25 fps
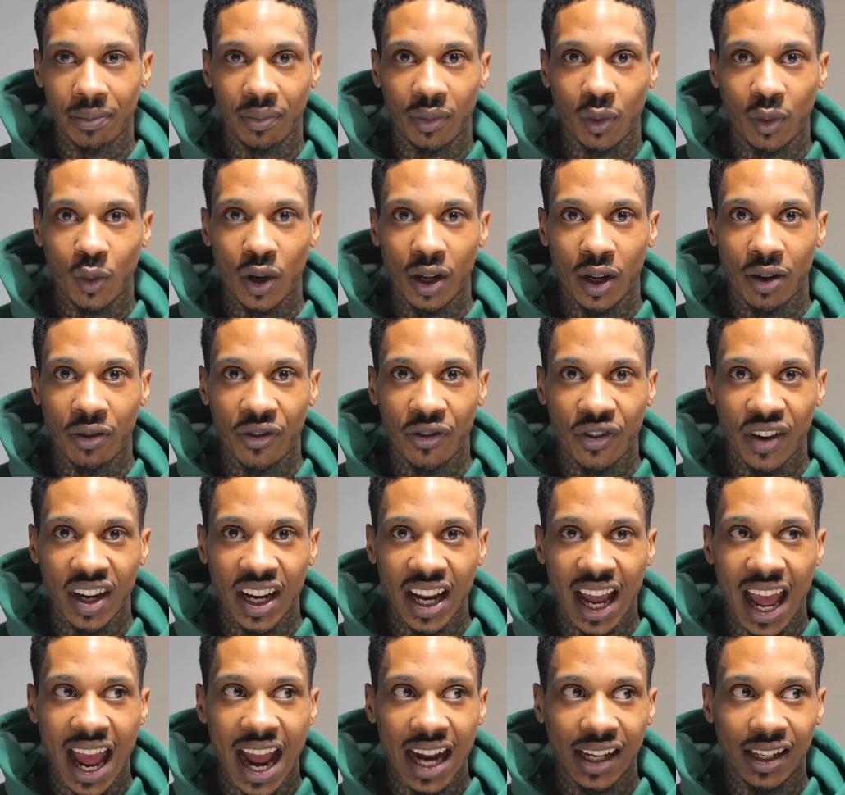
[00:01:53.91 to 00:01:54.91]
one of them
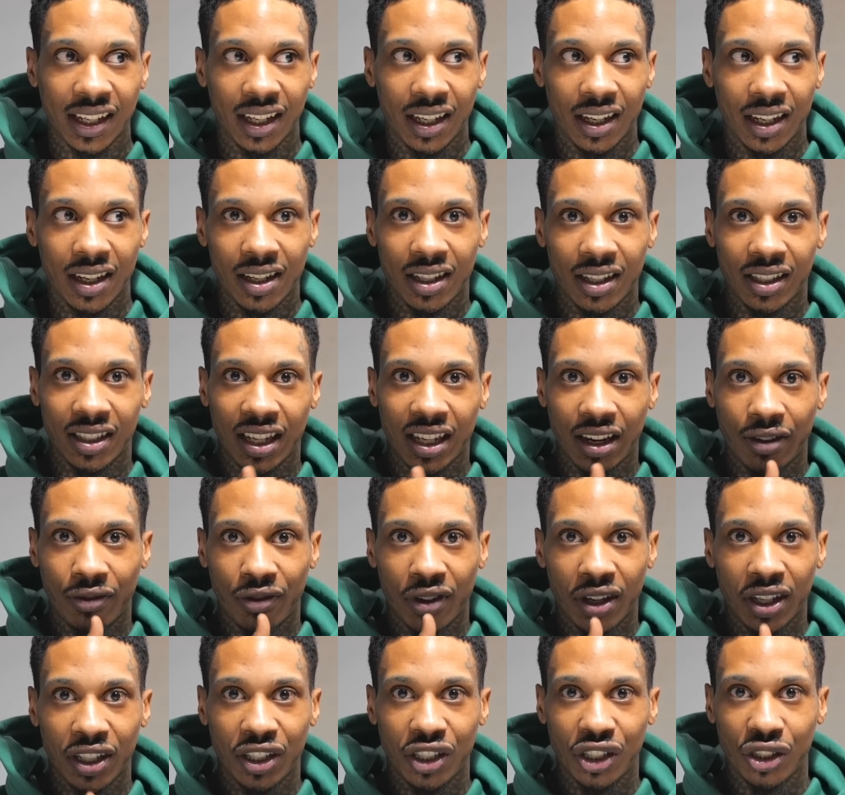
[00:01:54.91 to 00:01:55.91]
fake acting guns that
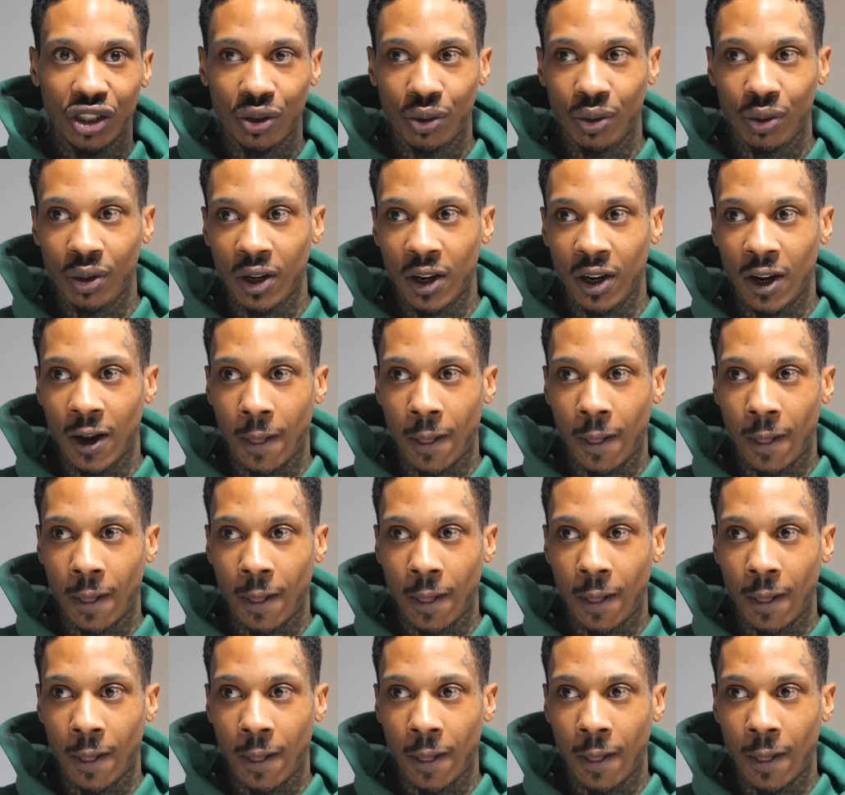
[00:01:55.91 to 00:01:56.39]
really shoot,